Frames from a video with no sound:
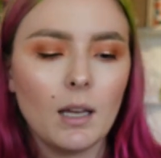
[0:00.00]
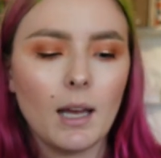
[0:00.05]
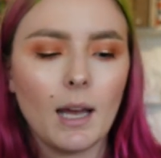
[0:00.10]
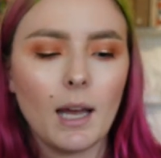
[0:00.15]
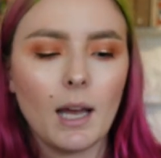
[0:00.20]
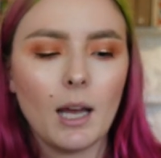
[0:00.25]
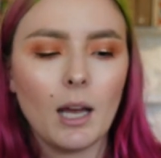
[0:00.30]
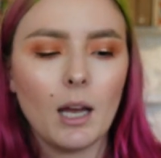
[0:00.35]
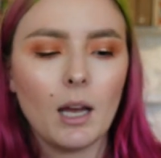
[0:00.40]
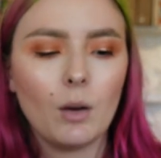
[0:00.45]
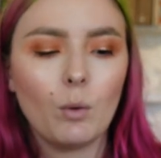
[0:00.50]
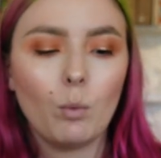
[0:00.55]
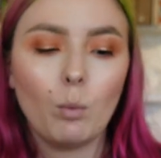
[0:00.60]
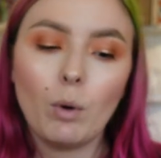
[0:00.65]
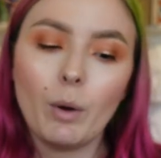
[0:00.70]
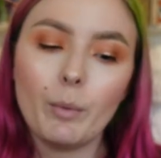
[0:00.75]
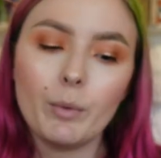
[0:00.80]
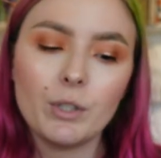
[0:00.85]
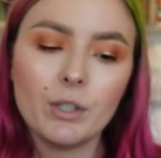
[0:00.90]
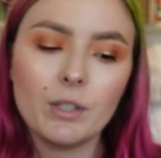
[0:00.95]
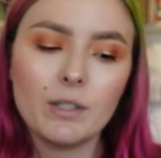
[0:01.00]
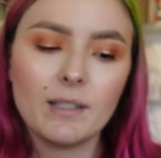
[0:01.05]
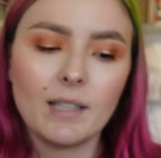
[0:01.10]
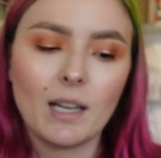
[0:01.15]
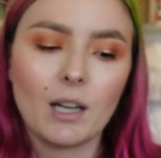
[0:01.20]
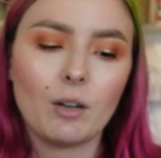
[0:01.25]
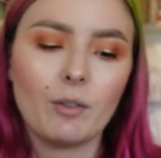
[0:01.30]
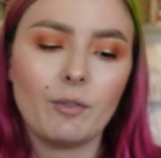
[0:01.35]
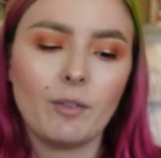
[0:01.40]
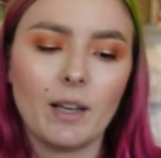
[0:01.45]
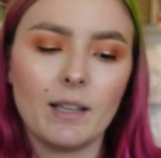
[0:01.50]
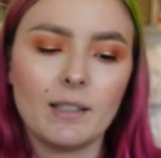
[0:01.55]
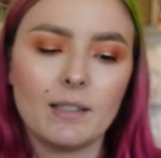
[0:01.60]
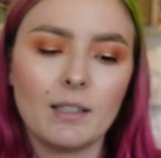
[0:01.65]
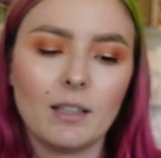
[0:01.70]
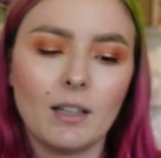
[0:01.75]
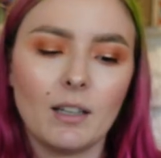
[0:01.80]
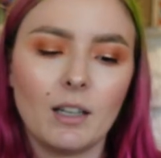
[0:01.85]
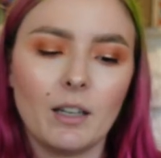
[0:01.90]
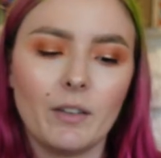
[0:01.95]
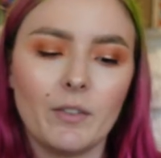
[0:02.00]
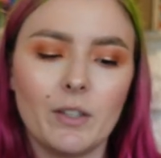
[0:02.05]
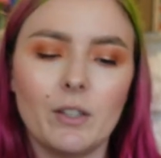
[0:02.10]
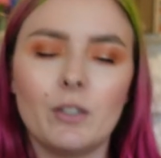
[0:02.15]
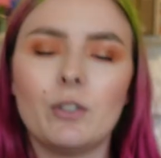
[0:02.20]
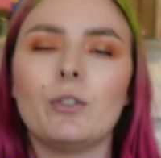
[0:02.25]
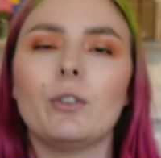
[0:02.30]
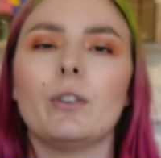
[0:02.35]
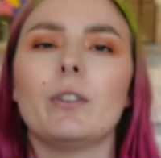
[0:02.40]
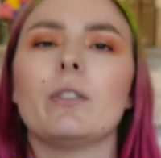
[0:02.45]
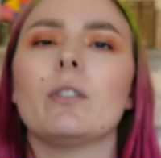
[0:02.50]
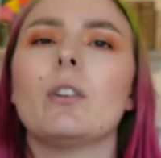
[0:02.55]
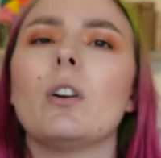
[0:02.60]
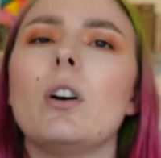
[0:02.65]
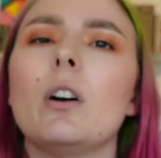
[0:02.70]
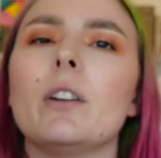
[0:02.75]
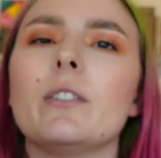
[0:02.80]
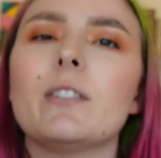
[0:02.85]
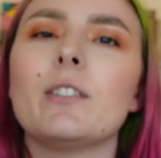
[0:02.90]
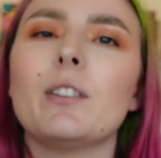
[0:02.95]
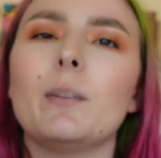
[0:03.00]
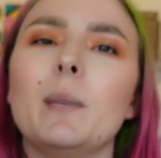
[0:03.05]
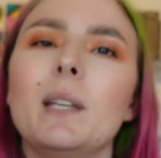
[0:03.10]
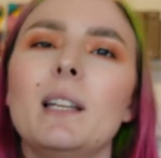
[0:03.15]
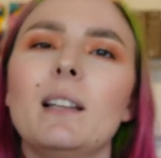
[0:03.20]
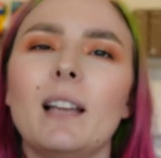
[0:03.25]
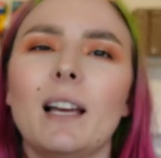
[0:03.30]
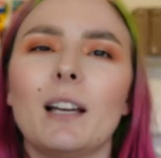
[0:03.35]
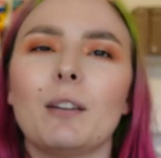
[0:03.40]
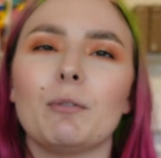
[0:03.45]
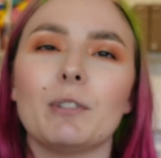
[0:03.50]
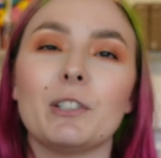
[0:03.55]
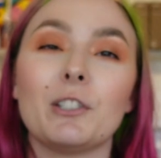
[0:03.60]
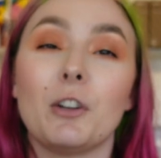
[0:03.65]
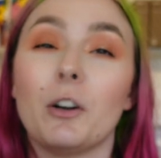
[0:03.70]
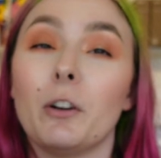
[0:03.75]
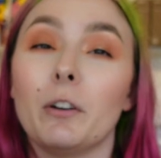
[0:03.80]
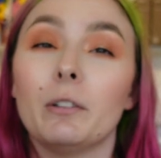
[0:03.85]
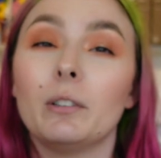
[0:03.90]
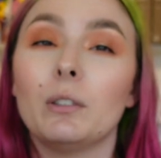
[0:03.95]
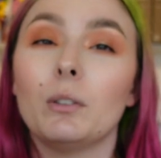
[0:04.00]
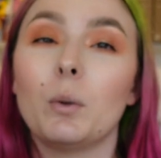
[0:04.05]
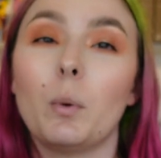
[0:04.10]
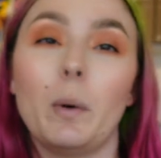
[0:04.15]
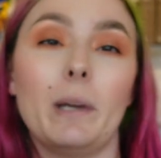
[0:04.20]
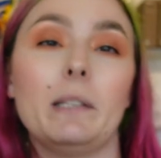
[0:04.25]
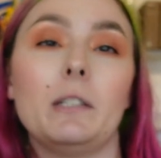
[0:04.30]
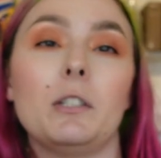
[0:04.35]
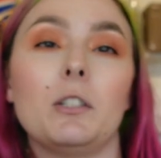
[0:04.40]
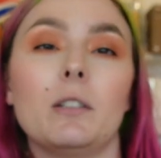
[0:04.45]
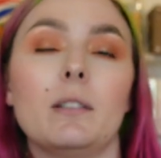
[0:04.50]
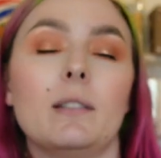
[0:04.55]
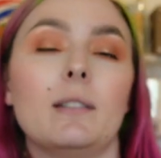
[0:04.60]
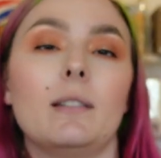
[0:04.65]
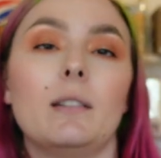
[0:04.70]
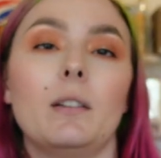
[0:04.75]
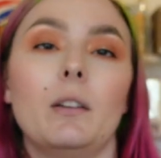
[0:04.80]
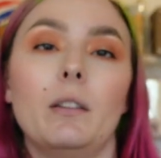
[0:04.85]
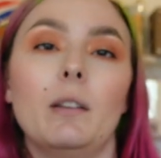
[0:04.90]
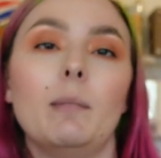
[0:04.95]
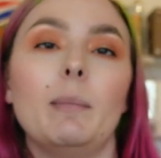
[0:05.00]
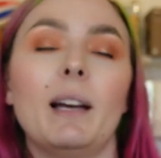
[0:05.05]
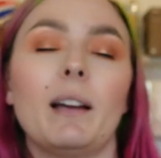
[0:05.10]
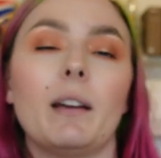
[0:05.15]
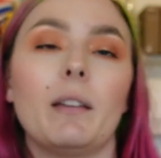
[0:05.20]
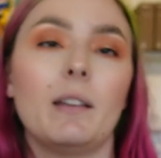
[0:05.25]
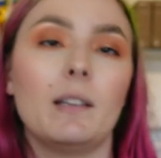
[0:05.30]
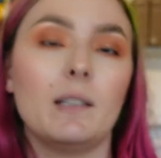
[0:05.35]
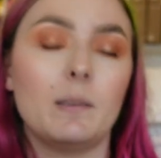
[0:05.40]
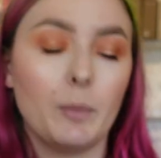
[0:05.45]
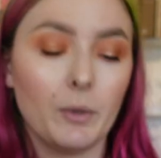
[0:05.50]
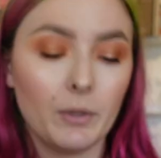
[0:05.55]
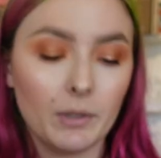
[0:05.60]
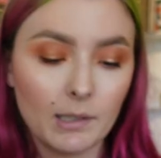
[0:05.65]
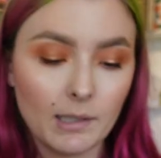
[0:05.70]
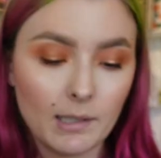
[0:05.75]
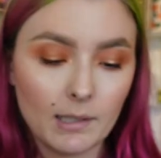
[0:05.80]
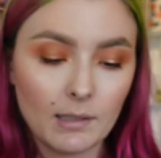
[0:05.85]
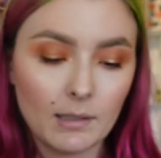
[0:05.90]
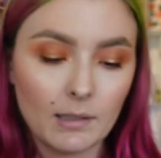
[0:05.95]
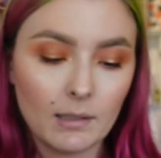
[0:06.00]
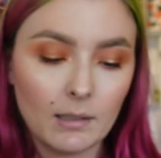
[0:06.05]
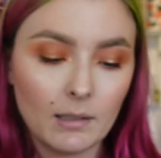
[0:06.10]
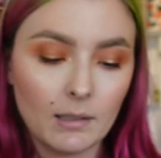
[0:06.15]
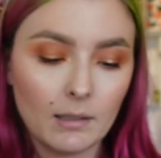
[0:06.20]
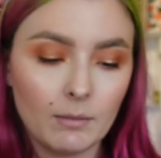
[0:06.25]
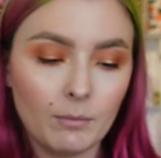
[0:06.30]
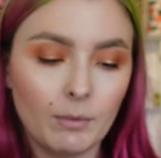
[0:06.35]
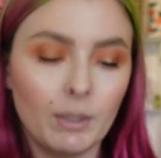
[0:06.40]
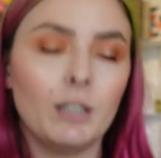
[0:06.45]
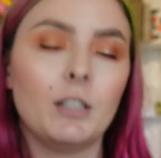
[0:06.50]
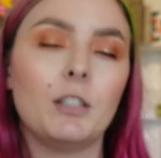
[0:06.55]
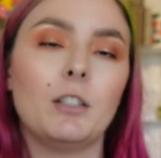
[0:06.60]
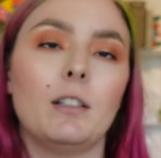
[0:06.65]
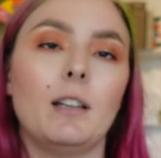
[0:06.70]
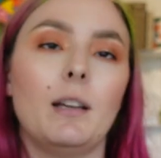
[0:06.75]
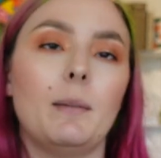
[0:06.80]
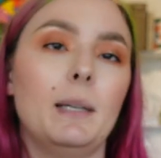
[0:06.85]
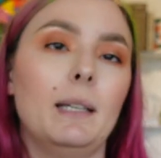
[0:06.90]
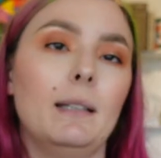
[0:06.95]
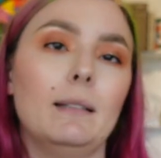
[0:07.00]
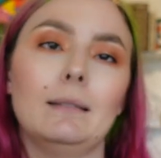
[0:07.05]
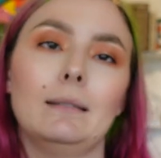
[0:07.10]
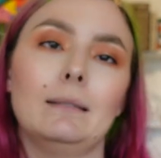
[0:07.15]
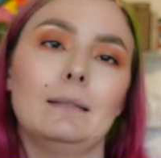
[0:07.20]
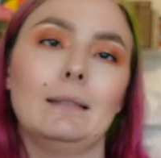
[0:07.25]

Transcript: Uh, what would you sacrifice to uncover the truth? God, so many like rhetorical questions on the back of these books, which I mean,